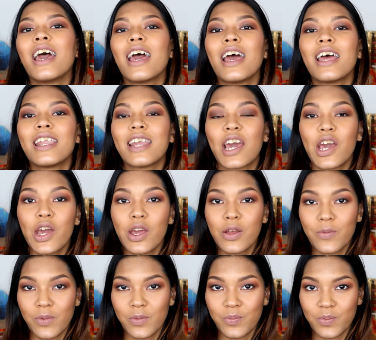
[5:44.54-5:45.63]
And
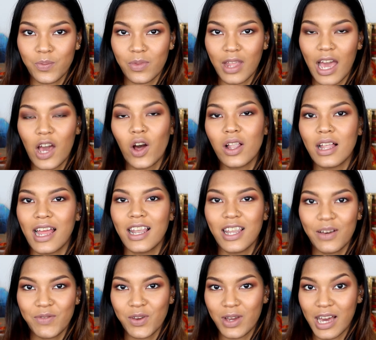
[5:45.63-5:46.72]
I
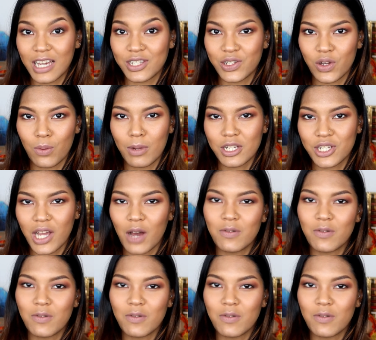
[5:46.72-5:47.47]
love you guys so much.